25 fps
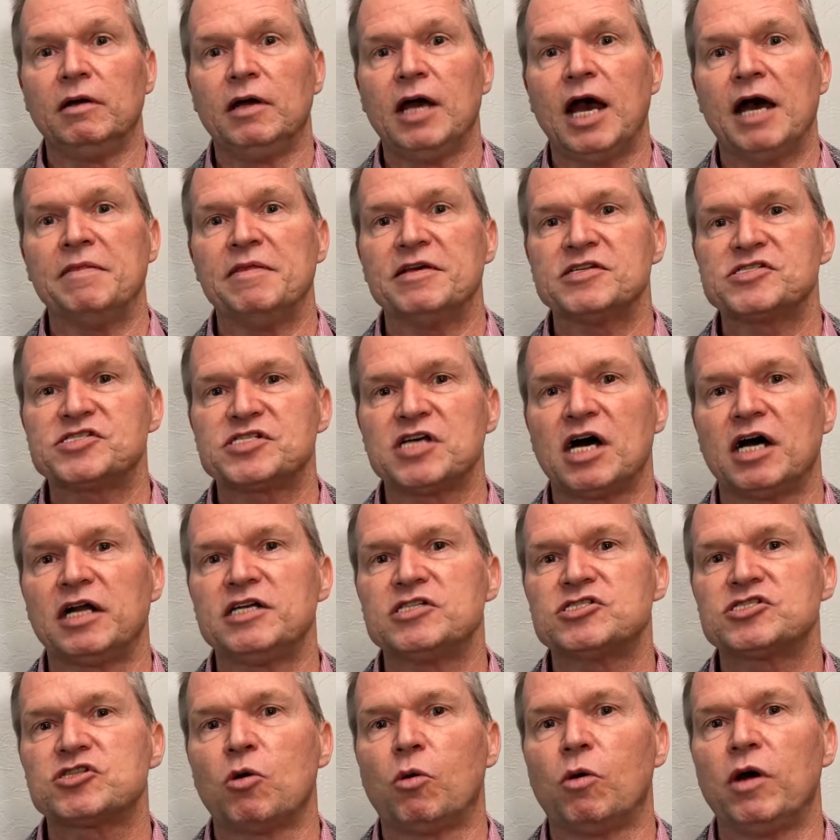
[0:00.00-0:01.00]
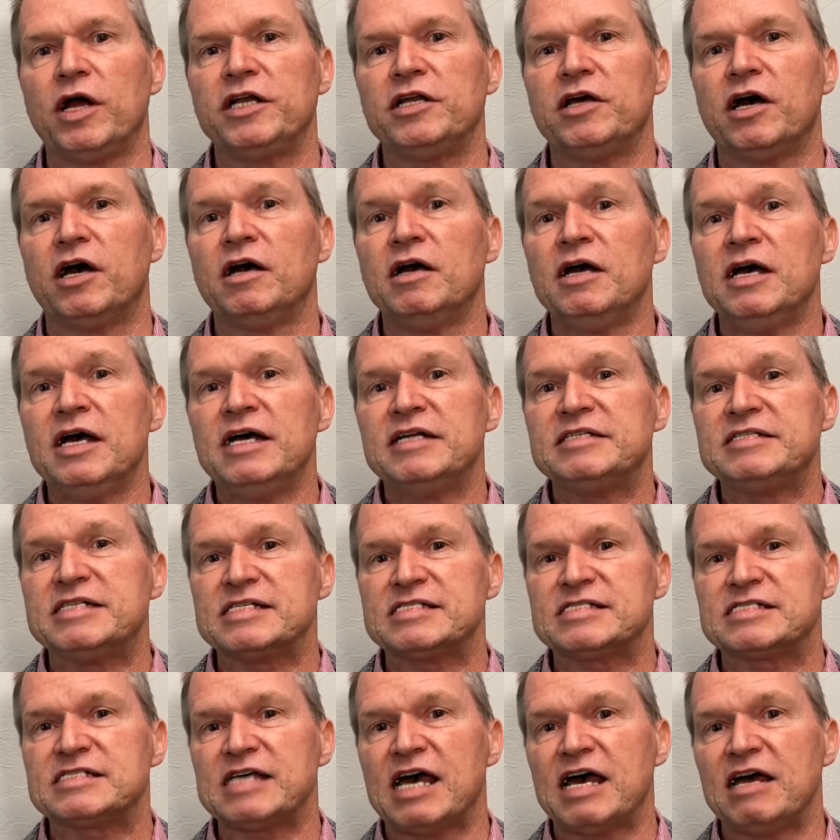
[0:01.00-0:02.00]
And the Son is going to
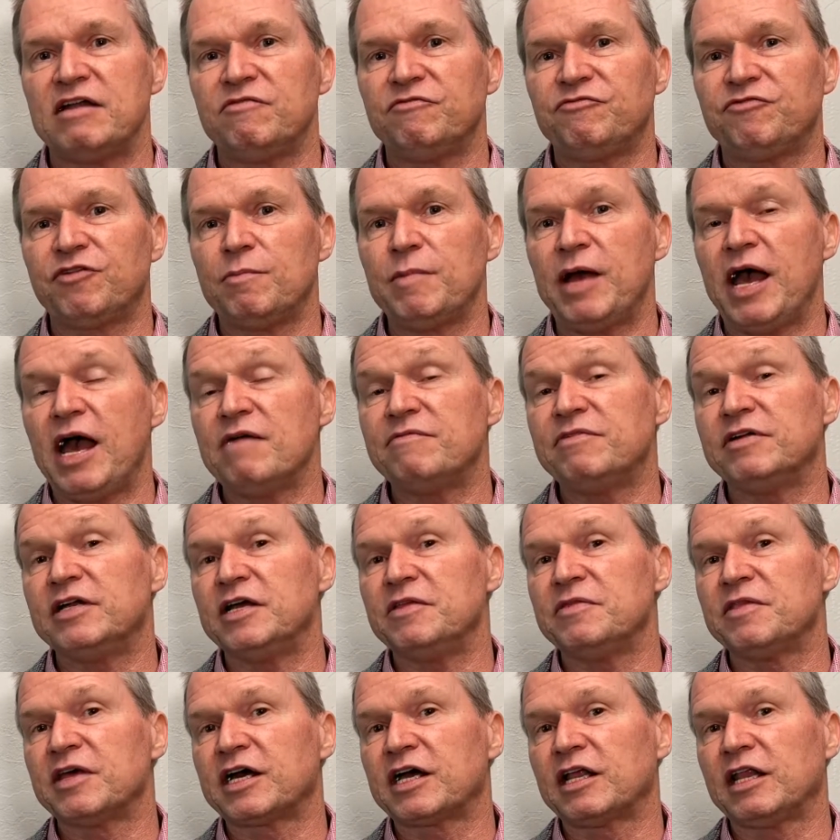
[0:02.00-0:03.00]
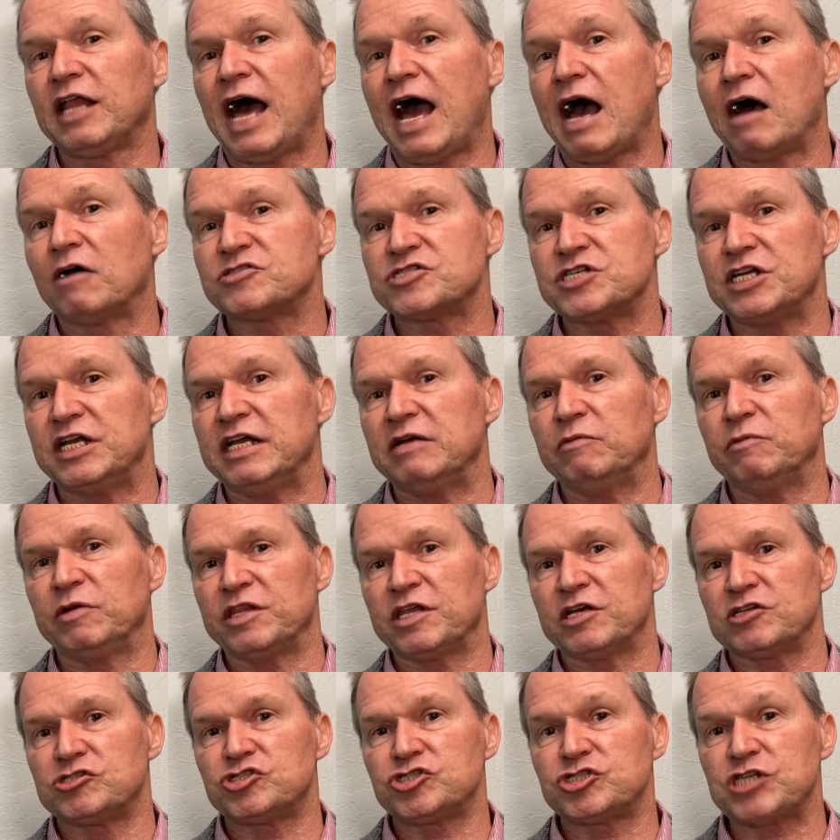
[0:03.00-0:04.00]
descend from heaven in the clouds, and with
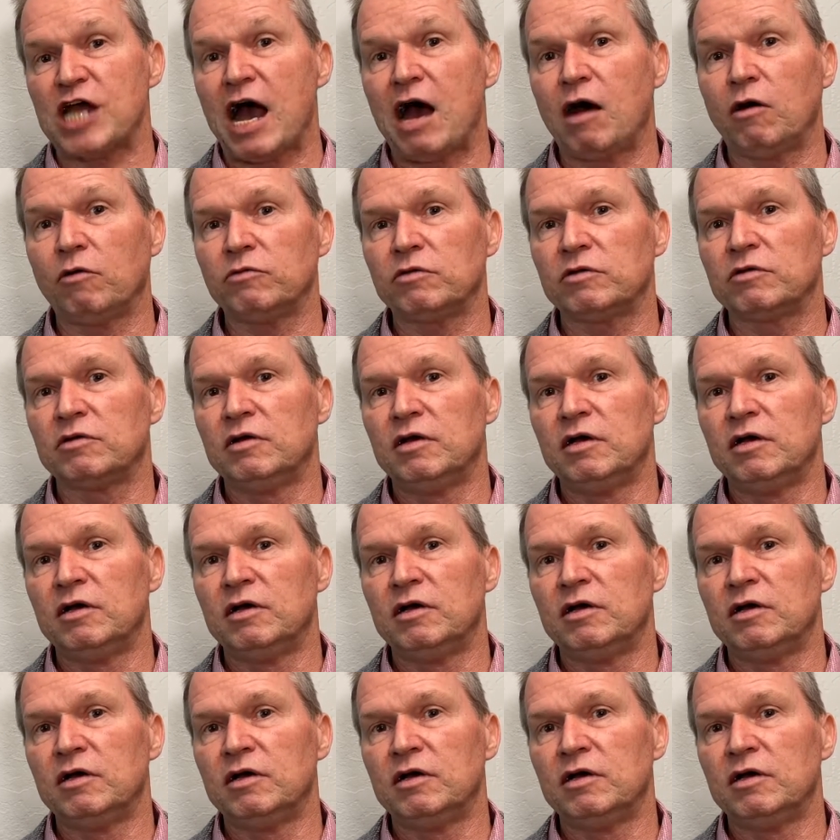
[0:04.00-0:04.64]
the shout